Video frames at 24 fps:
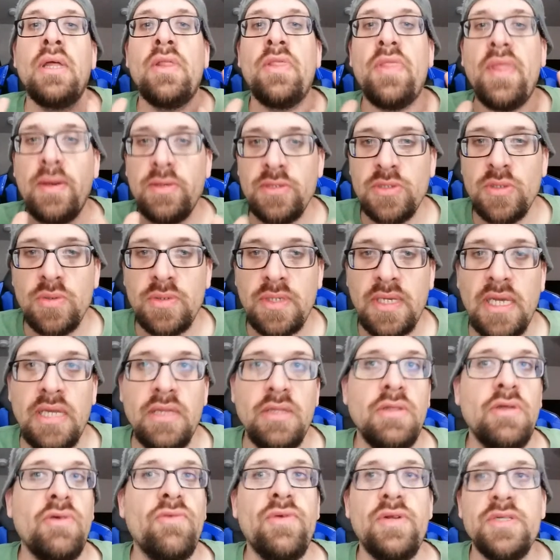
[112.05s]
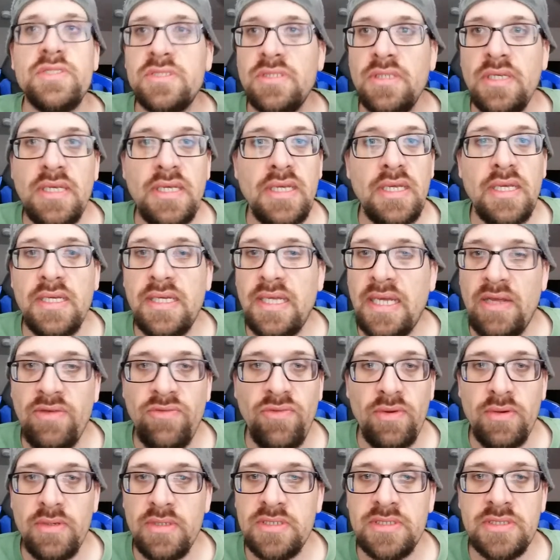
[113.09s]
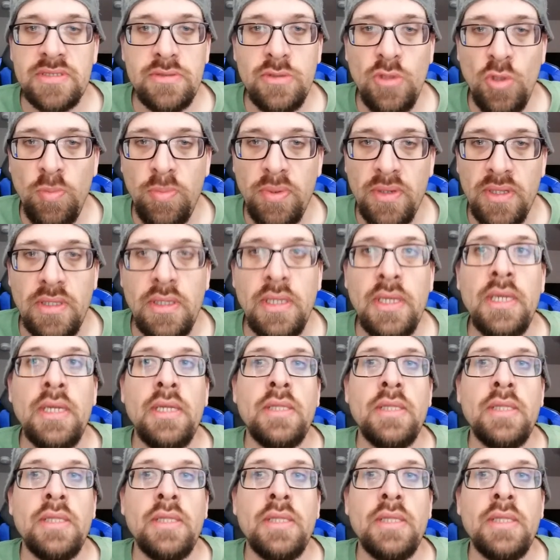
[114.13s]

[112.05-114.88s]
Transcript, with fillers: That was okay, and eventually it got very stupid.